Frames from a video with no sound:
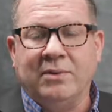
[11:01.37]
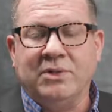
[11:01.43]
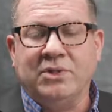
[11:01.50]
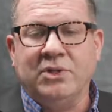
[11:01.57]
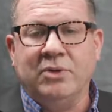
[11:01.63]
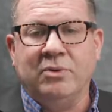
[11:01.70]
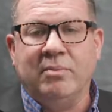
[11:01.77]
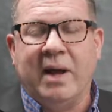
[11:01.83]

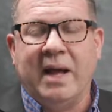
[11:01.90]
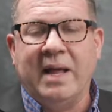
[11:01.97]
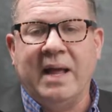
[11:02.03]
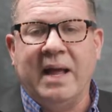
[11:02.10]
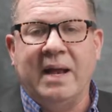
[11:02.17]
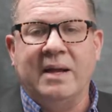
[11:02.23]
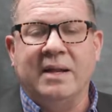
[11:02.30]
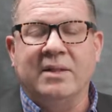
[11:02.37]
to by
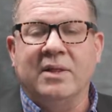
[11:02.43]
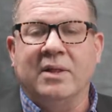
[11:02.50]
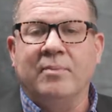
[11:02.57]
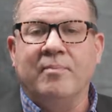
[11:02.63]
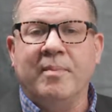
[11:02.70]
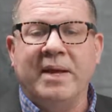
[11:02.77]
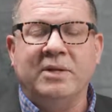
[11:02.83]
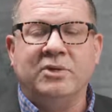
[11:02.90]
any of the
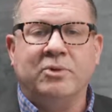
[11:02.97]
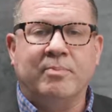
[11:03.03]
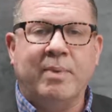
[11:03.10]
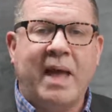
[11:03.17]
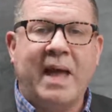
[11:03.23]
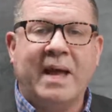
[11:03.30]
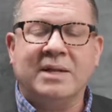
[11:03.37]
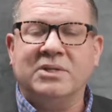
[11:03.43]
major
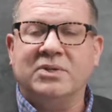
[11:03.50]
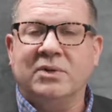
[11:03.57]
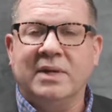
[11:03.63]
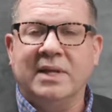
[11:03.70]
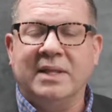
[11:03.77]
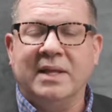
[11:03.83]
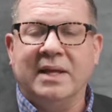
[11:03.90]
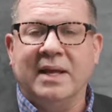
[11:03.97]
PACs or
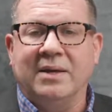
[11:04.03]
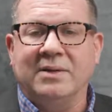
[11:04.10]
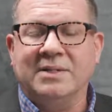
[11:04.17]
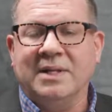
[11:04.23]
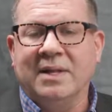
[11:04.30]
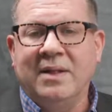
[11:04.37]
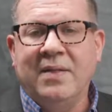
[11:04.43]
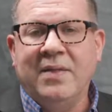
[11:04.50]
anything
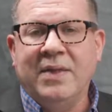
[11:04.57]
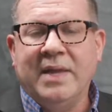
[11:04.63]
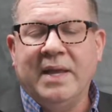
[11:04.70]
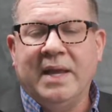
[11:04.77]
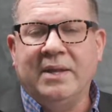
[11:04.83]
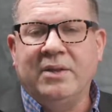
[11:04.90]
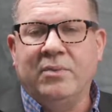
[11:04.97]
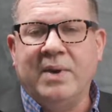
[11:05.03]
else.
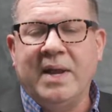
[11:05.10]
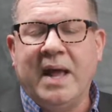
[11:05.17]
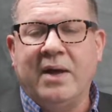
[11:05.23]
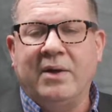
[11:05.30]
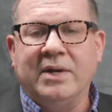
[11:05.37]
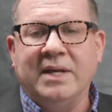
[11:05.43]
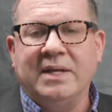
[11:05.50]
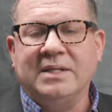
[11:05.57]
And the
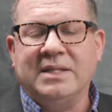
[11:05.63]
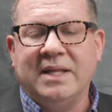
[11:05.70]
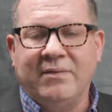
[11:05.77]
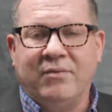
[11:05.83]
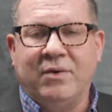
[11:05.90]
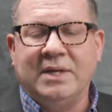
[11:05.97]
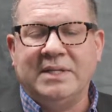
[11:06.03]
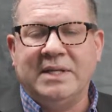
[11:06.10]
reality is they've
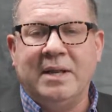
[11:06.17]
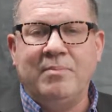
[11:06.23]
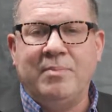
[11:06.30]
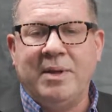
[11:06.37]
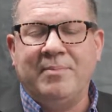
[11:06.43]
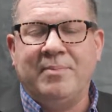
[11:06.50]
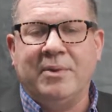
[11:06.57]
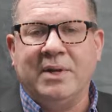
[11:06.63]
run 10
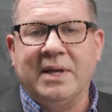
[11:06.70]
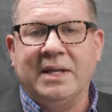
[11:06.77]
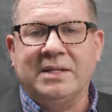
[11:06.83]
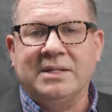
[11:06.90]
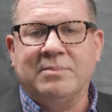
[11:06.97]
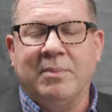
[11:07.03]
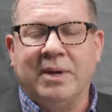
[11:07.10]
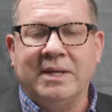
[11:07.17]
people
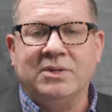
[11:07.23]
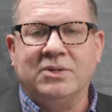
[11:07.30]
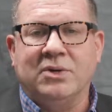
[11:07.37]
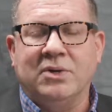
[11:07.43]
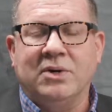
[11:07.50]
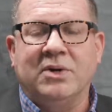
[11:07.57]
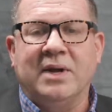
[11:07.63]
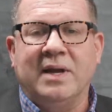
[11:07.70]
against Mike
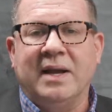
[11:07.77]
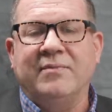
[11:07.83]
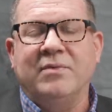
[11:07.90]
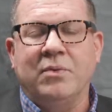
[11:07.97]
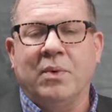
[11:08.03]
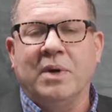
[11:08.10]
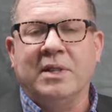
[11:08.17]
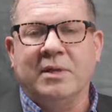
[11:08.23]
Turner, and every
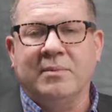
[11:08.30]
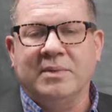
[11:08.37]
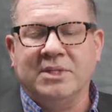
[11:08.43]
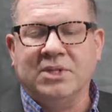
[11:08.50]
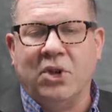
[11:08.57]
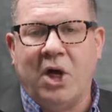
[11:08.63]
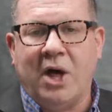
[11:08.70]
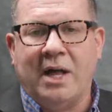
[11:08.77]
one of them has
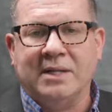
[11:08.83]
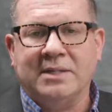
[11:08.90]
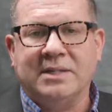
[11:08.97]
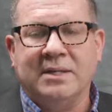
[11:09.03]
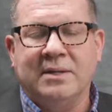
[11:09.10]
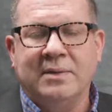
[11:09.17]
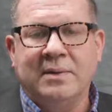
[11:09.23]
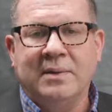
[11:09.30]
lost.
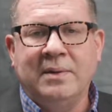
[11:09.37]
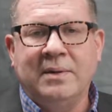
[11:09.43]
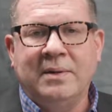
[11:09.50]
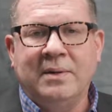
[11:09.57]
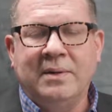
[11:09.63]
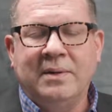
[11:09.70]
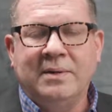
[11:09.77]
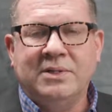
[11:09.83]

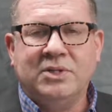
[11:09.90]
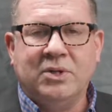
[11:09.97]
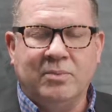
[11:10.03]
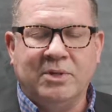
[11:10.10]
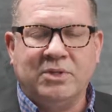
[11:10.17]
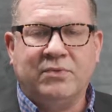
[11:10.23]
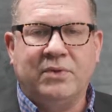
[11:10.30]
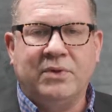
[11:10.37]
So
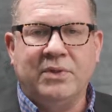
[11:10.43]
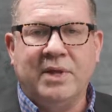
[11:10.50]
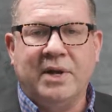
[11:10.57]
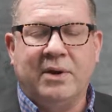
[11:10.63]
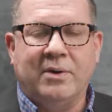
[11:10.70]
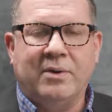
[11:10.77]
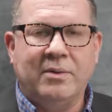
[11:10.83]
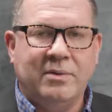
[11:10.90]
much for
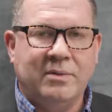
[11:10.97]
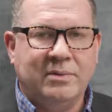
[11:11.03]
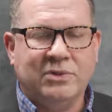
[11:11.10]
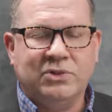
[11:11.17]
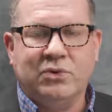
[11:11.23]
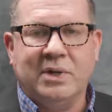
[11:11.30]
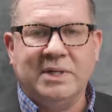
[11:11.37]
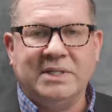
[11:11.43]
their
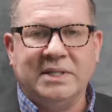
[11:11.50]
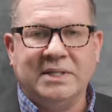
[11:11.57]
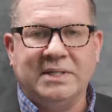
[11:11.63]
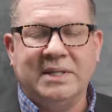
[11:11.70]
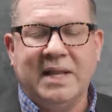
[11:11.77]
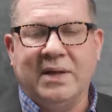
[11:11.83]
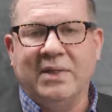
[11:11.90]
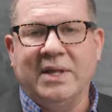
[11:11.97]
choices.
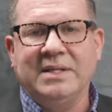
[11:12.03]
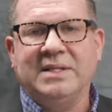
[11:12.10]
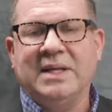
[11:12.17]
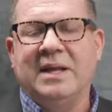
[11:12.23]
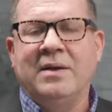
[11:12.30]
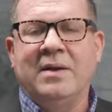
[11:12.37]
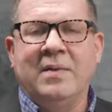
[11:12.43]
Now, they said,